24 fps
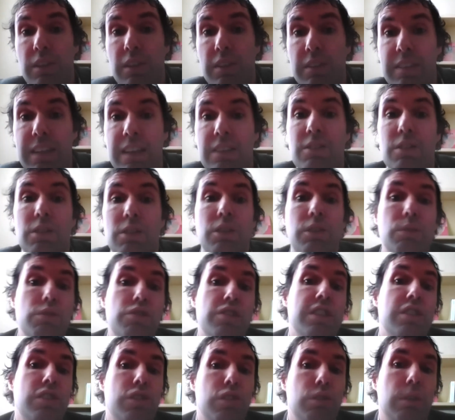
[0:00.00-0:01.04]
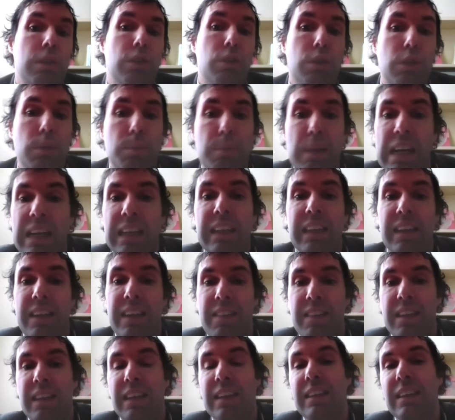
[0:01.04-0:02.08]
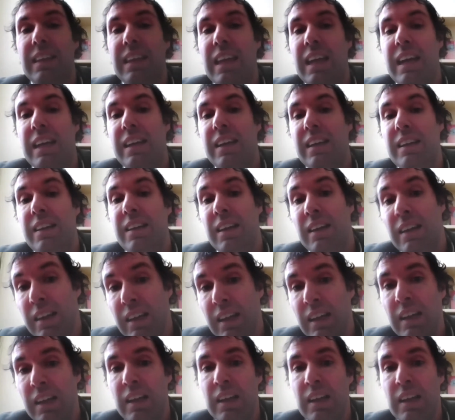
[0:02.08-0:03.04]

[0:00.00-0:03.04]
because that's a huge issue in Quebec, and I think in Canada,